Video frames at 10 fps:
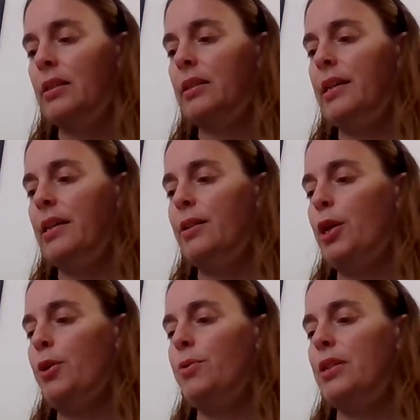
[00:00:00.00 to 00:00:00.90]
Land
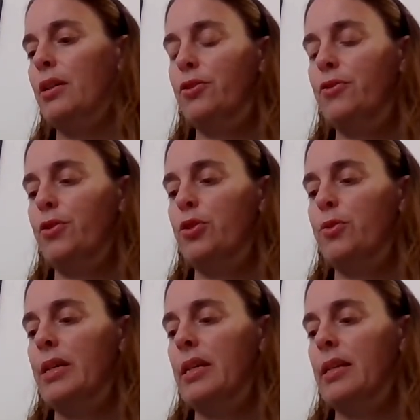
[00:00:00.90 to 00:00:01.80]
ho, yells first
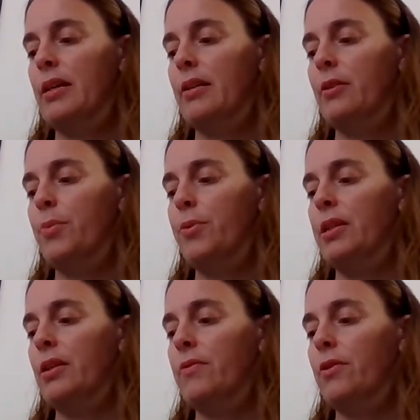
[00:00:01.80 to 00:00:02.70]
mate Callie,
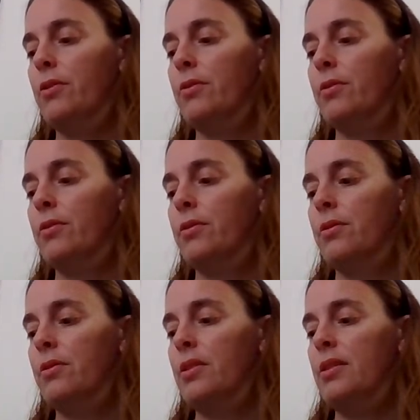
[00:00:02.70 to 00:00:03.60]
pointing over
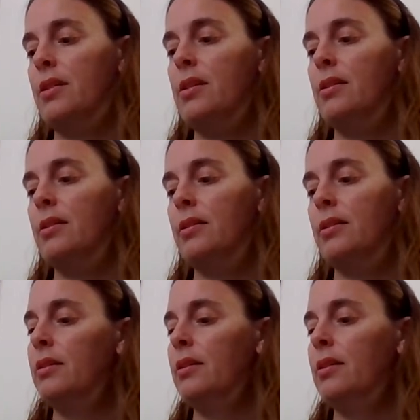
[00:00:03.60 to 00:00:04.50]
the sea.
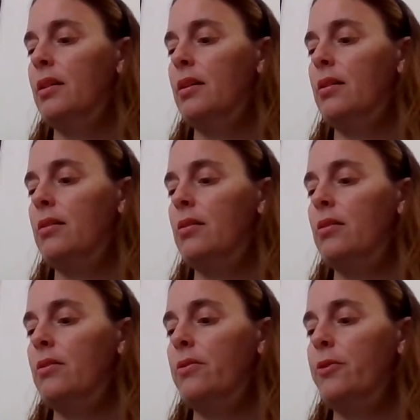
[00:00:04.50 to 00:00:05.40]

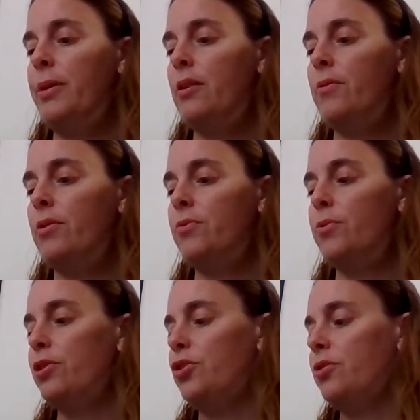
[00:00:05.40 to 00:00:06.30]
All the pirates
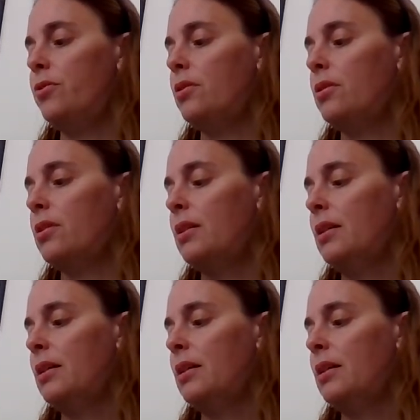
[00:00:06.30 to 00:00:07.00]
rush to look.